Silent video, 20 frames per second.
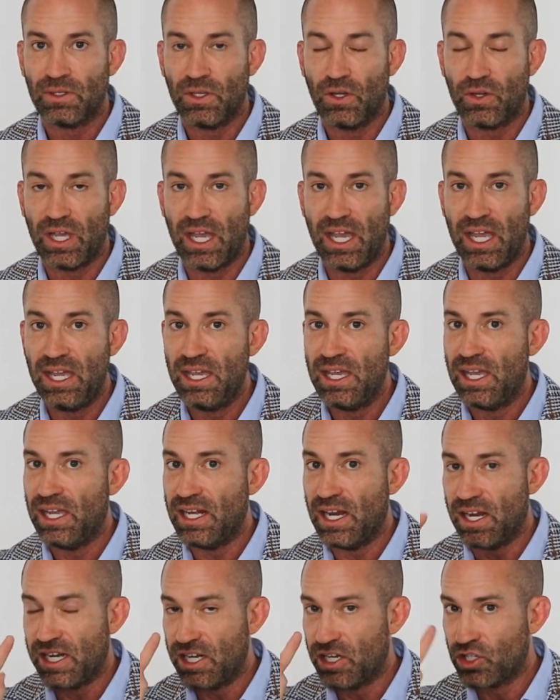Okay?
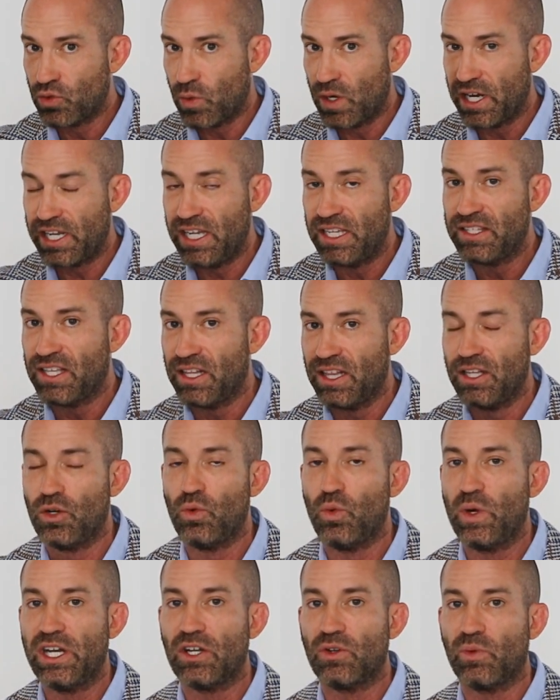Now here's where it gets a
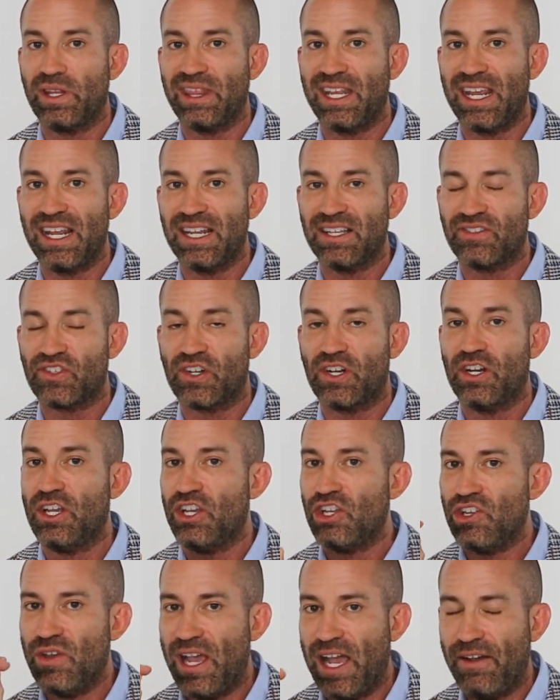little weird when they answer.
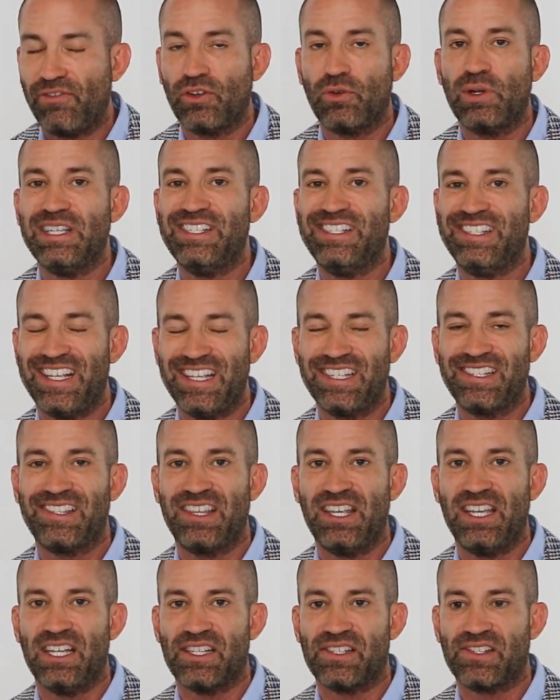You have to resist
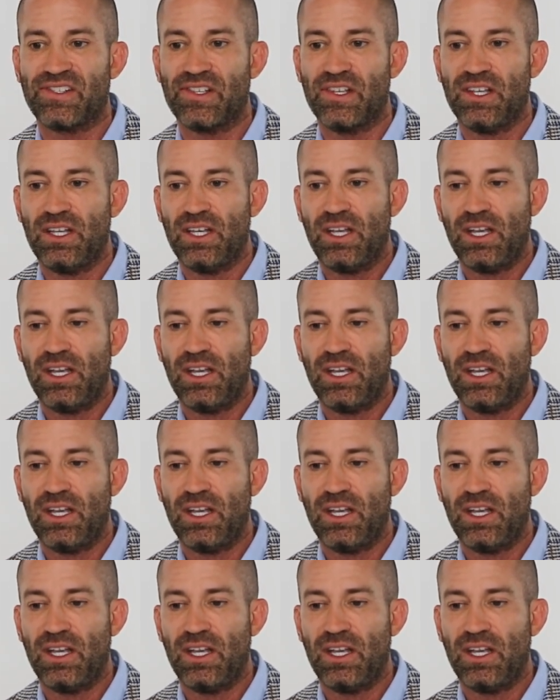this.